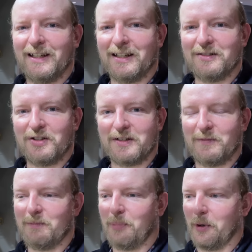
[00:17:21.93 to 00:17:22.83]
in just
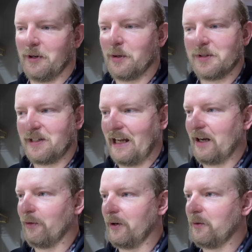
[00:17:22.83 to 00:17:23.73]
Boros
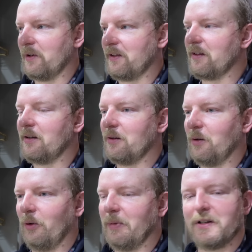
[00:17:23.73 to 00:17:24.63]
aggro with a
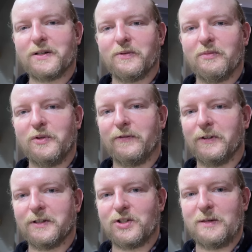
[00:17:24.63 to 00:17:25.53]
whole bunch of
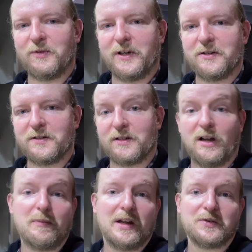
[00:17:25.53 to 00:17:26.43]
removal and cheap creatures and
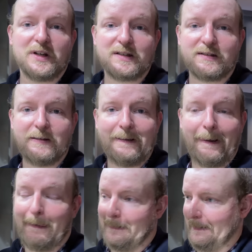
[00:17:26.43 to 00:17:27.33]
combat tricks.
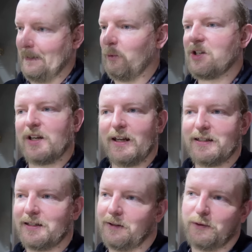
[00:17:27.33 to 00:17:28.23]
In which
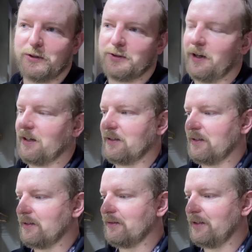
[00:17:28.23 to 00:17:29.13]
case, if you're trying
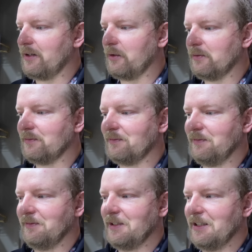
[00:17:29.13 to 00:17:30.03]
to, you know,
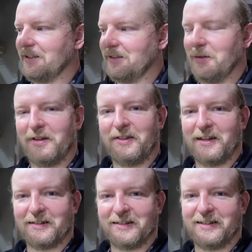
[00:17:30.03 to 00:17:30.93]
do the
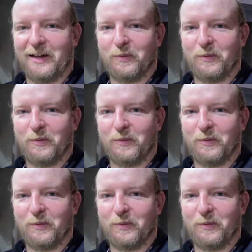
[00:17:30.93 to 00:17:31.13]
thing the set